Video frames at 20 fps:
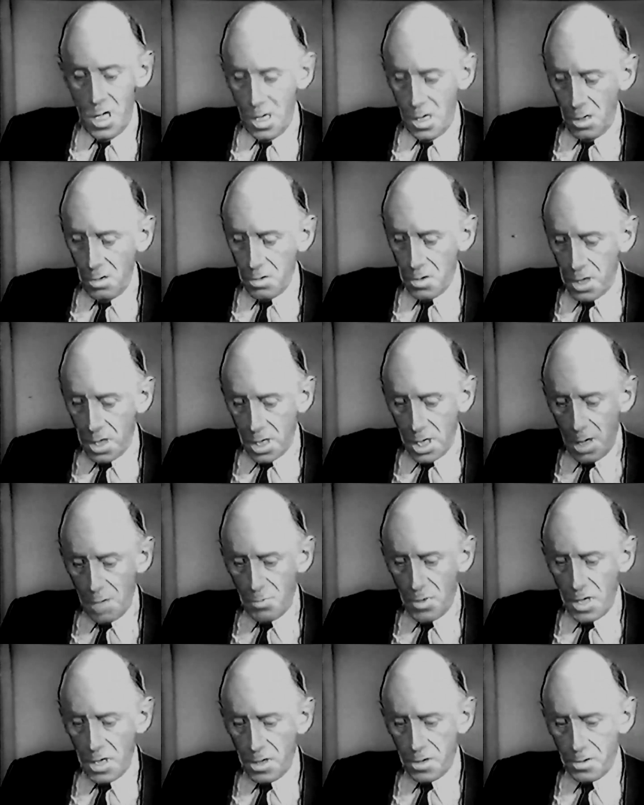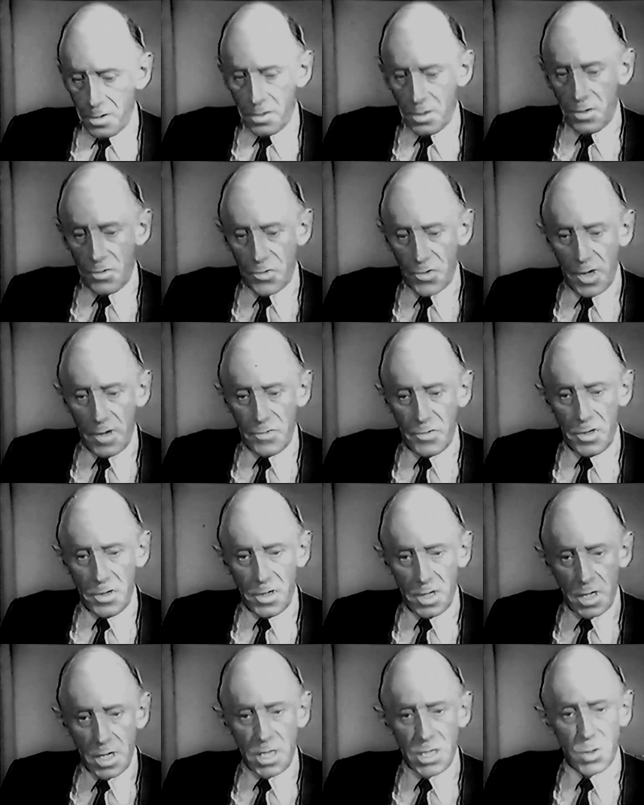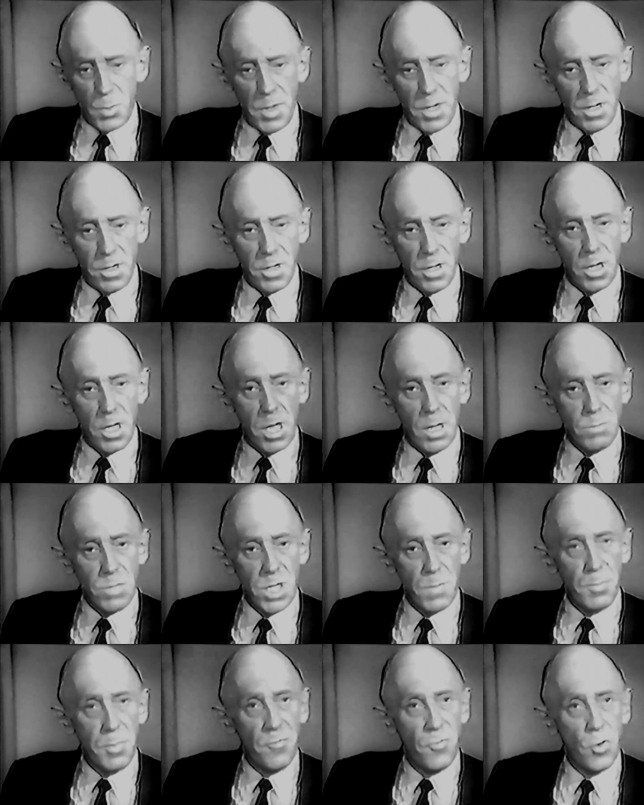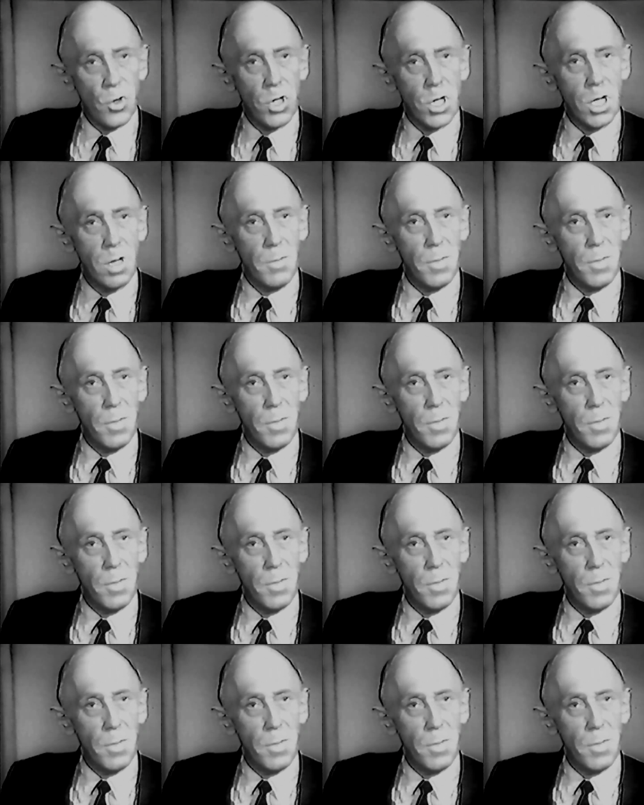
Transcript: I don't think I'm ready to discuss it yet. Let's wait until it comes up before the